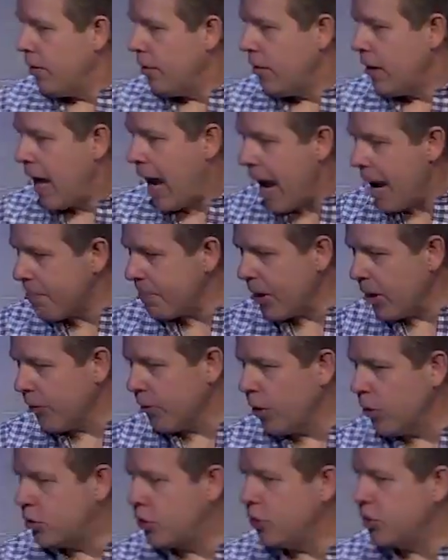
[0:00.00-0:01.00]
Happy are
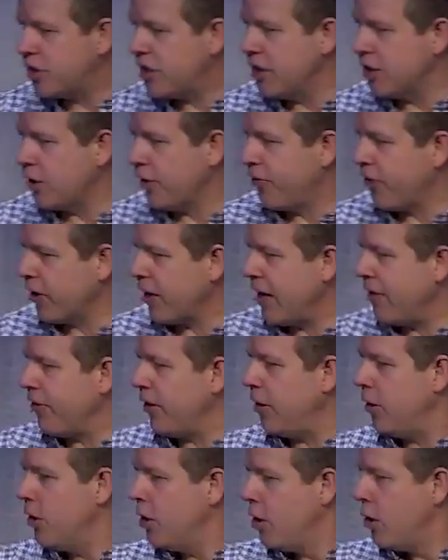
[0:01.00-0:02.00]
those whose sins are
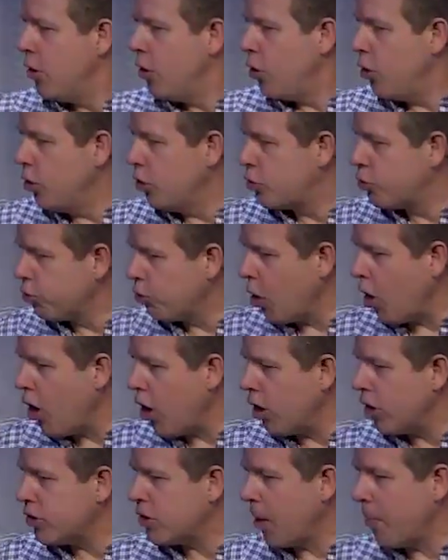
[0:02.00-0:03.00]
forgiven, whose
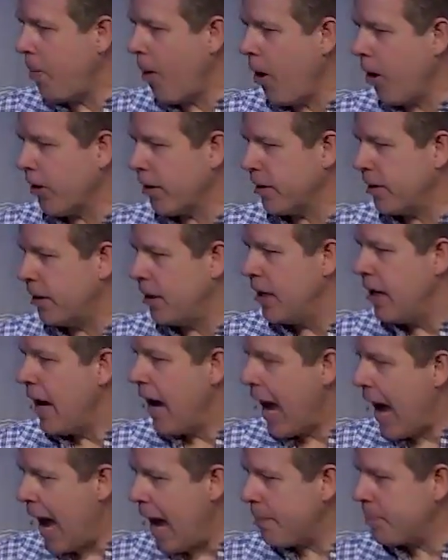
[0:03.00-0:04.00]
wrongs are pardoned.
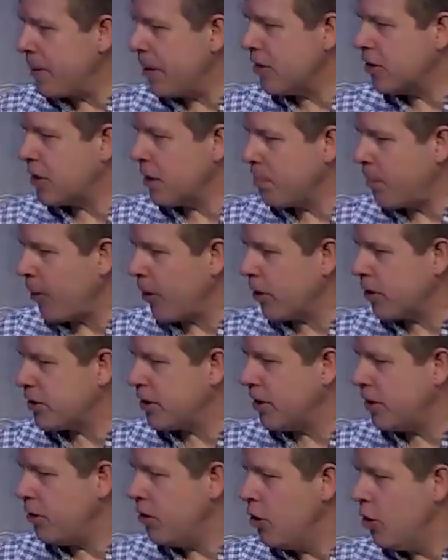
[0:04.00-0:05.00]
Happy is the
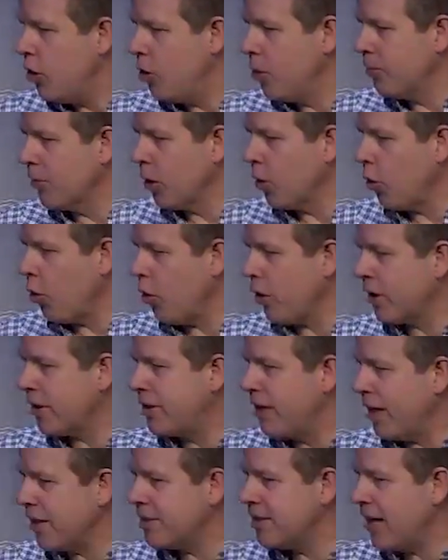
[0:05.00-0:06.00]
person whom the Lord
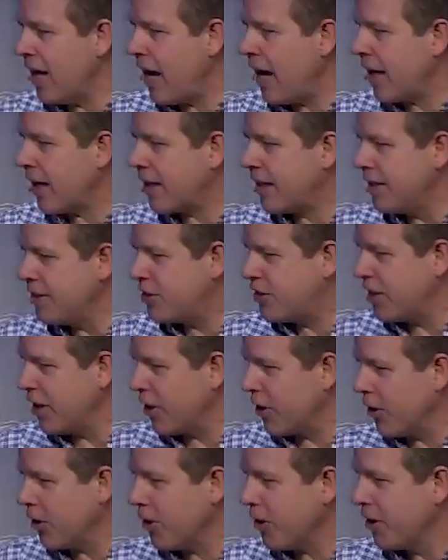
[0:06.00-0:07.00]
does not
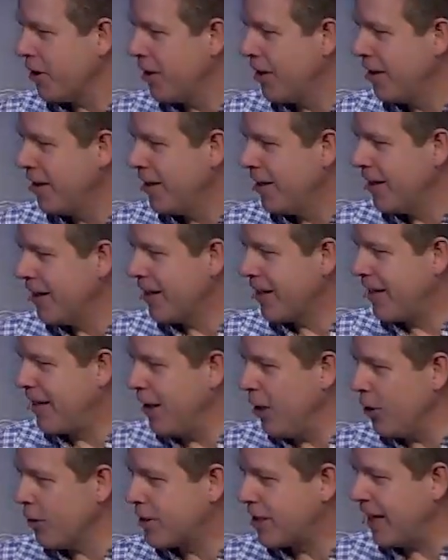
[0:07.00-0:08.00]
consider
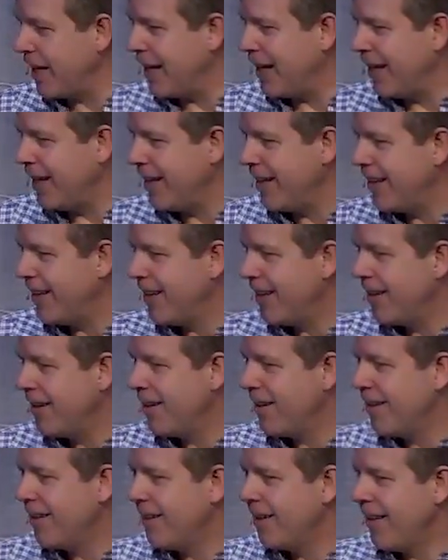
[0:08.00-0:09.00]
guilty.
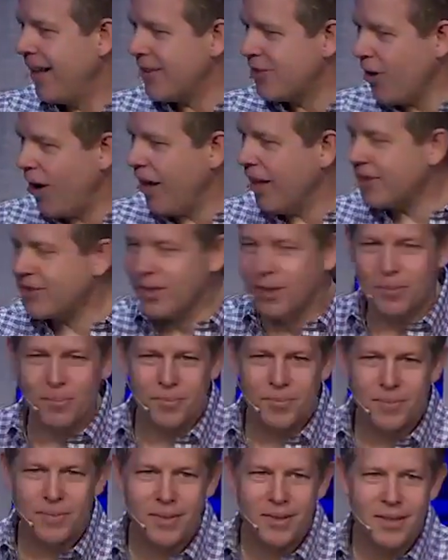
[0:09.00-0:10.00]
That's awesome.
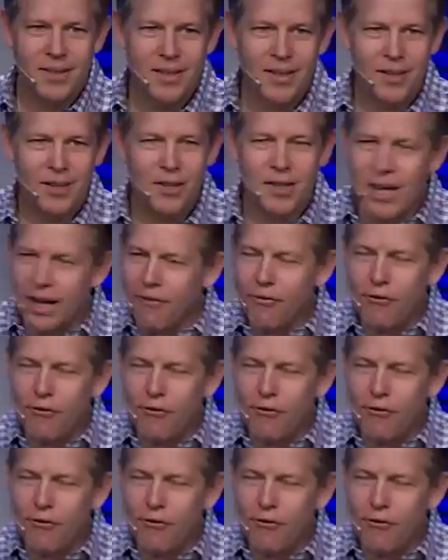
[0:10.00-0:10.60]
You get a